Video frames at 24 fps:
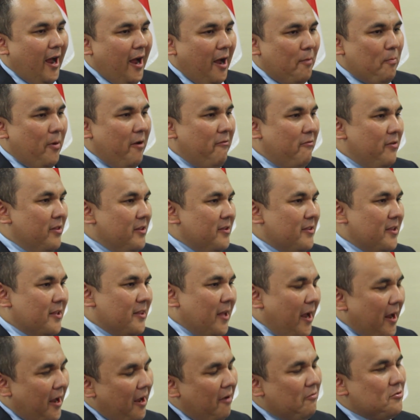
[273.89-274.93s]
my feeling that
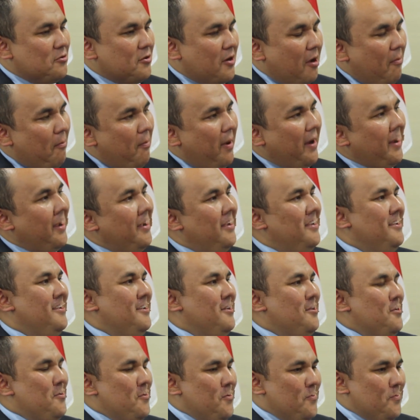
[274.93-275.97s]
I have to come back
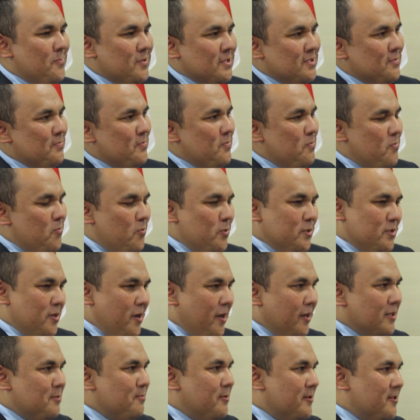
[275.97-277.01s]
with
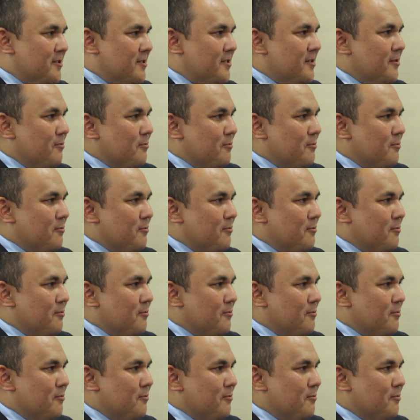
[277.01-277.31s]
experts,